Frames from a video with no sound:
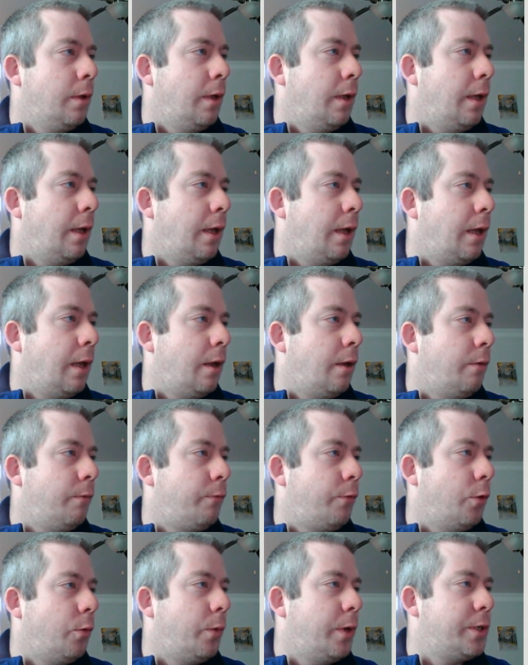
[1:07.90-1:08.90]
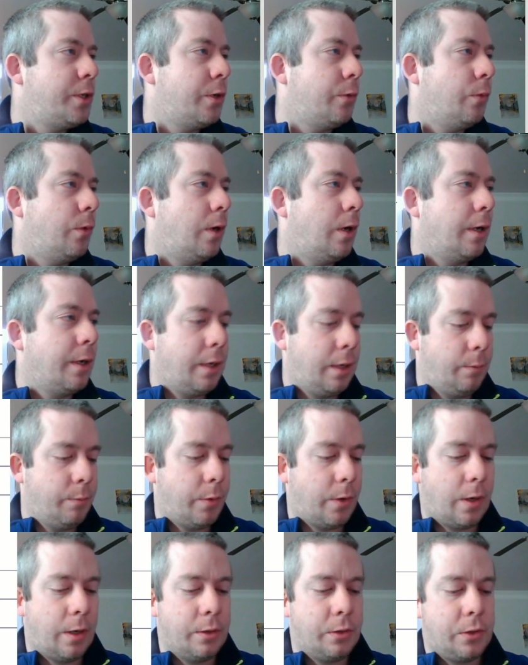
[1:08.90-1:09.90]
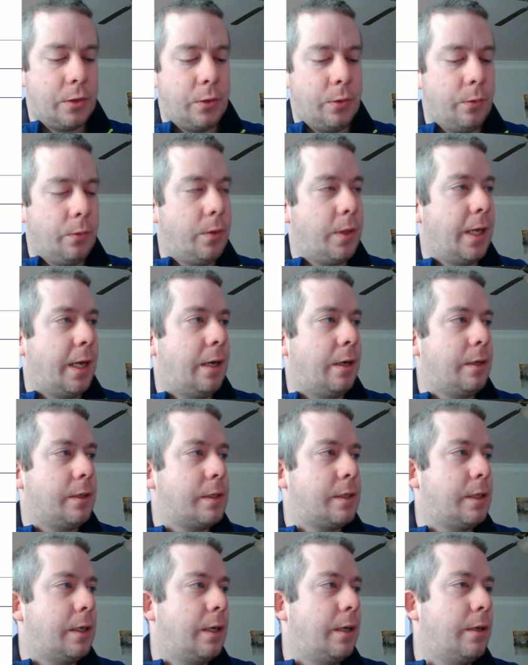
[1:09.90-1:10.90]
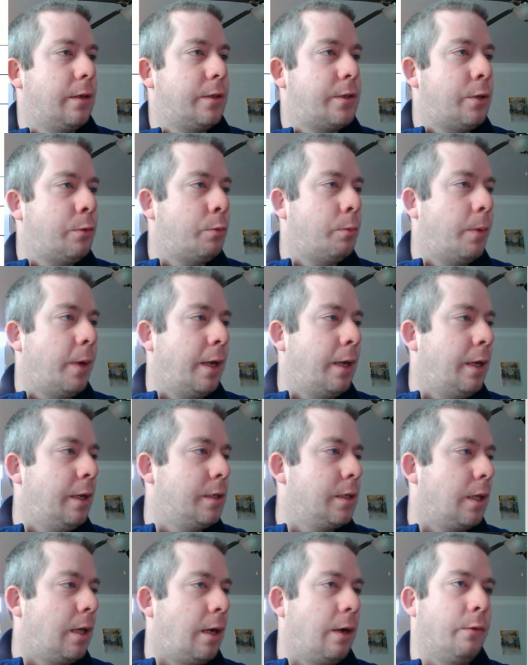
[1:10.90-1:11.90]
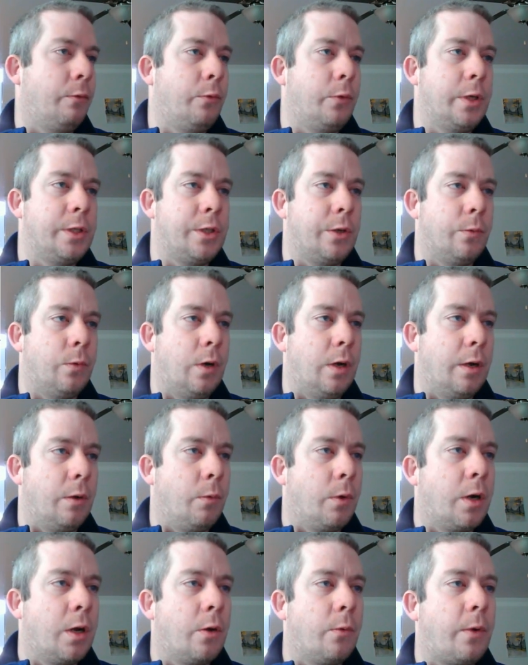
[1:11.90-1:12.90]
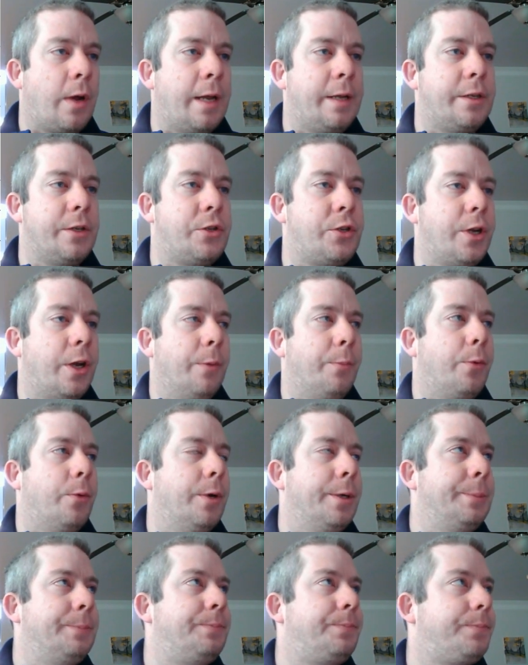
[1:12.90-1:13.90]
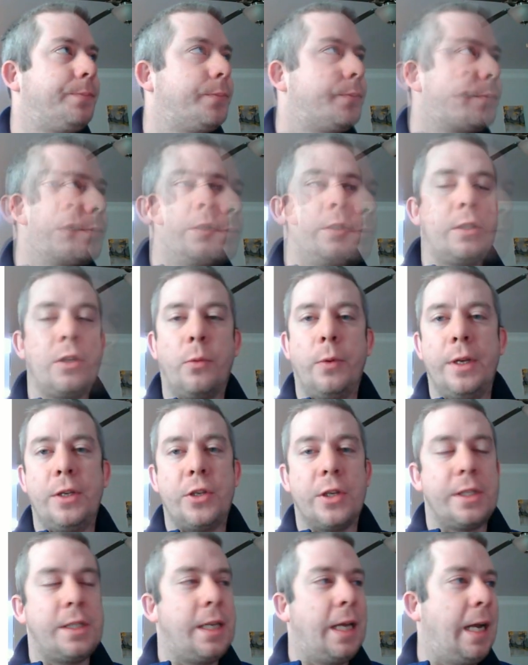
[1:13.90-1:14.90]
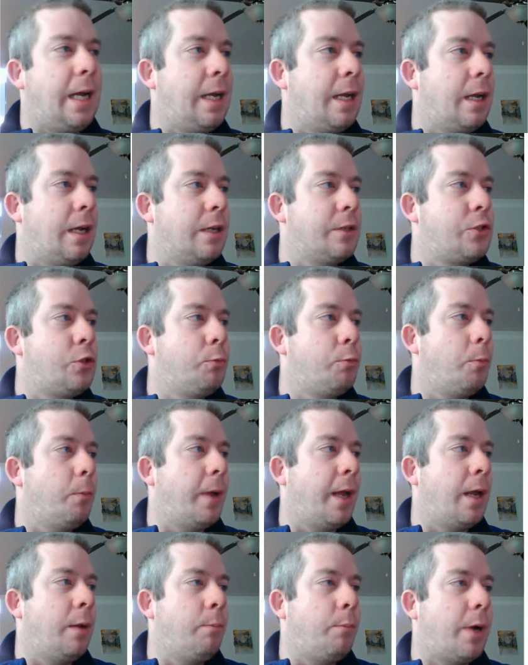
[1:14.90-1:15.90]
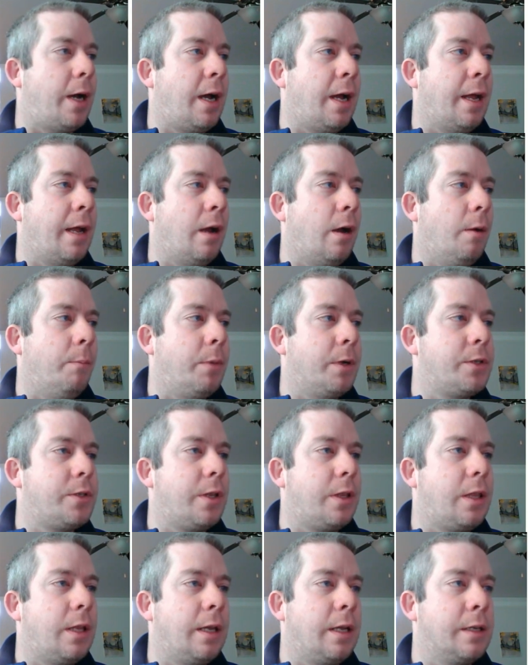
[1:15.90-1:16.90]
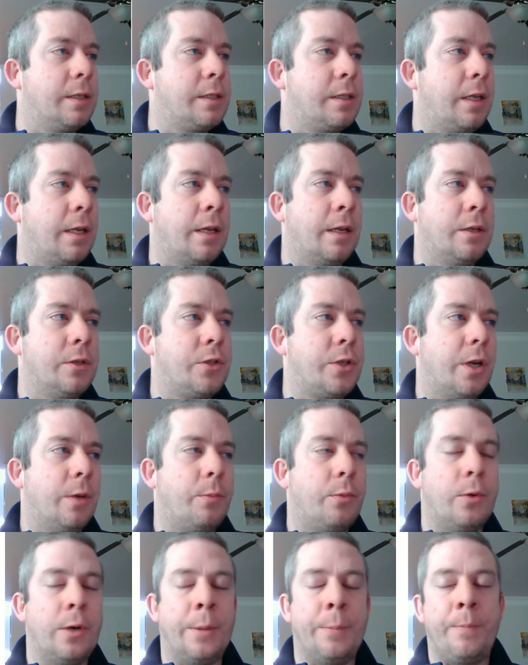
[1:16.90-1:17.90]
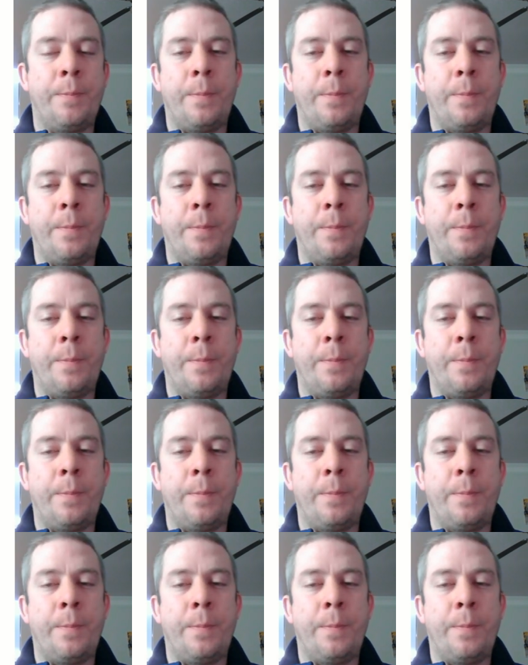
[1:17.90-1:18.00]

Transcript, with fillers: And for widget one, he bought 2,000. Superman needs a lot of widget one, and we're going to write to SharePoint. So we just had Superman buy a bunch of things in SharePoint.